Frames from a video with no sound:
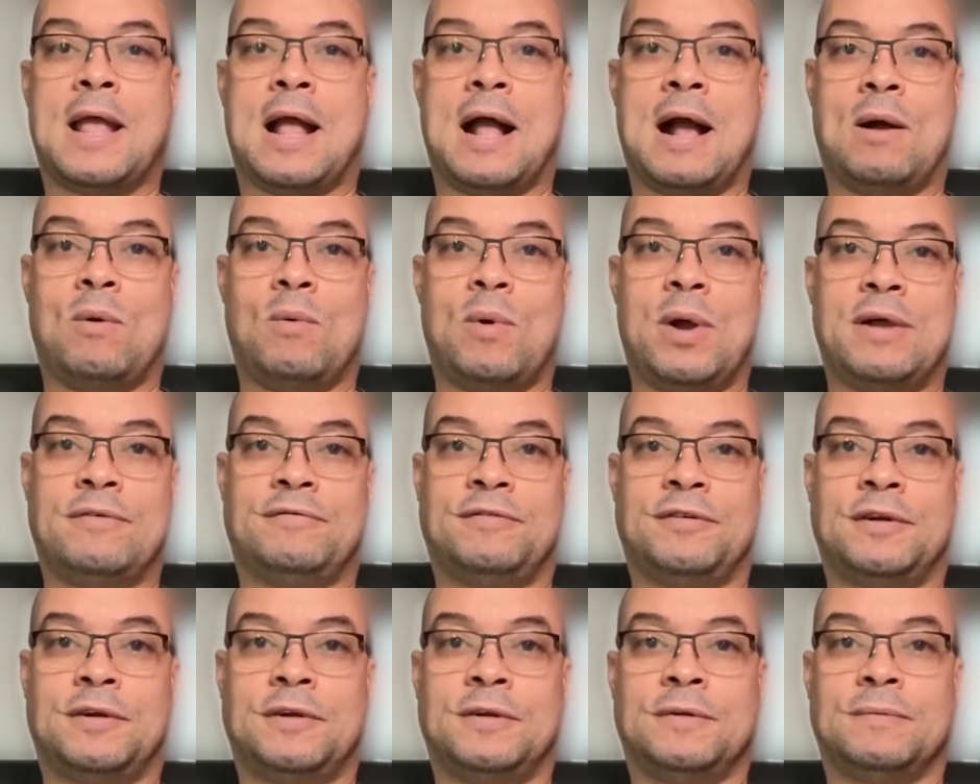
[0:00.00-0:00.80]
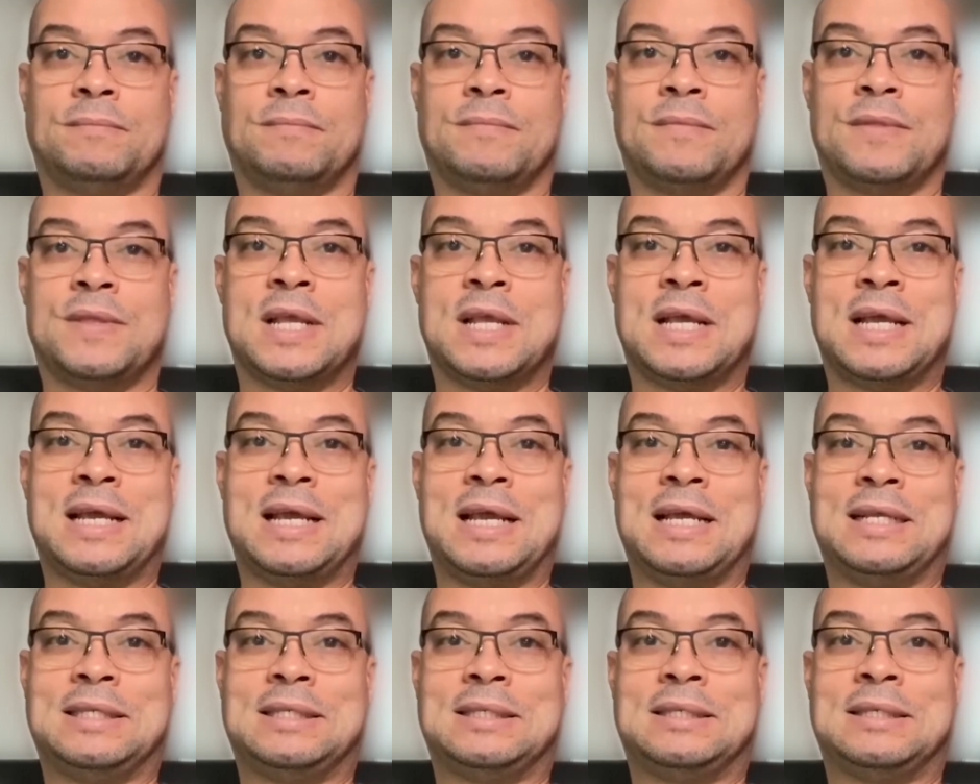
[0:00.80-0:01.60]
However,
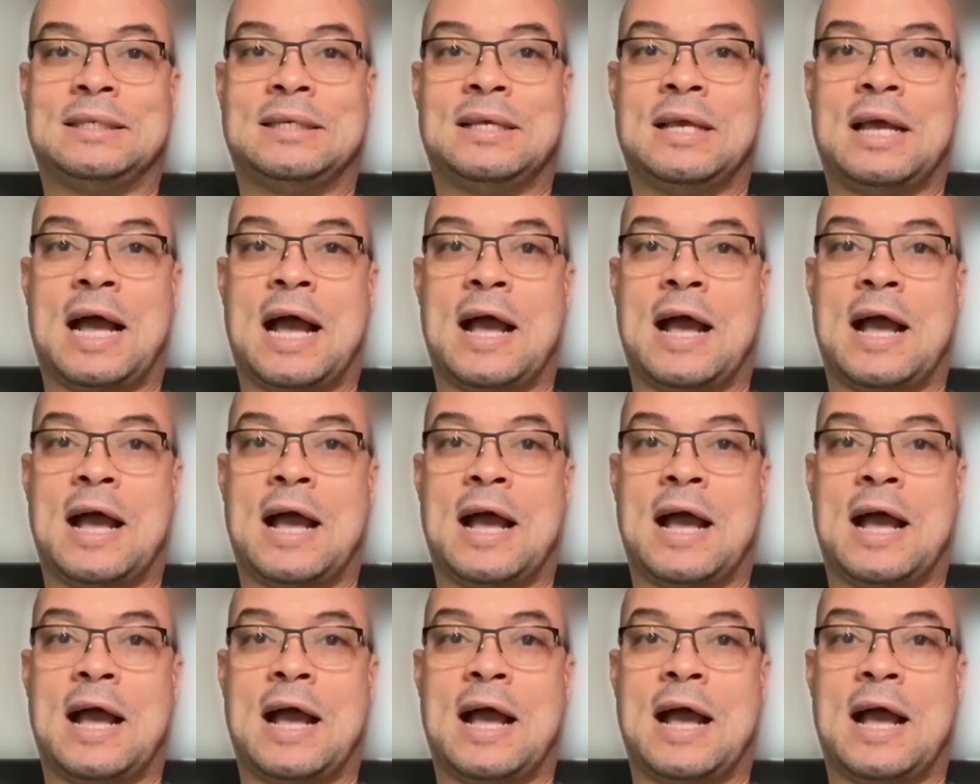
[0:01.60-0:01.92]
it's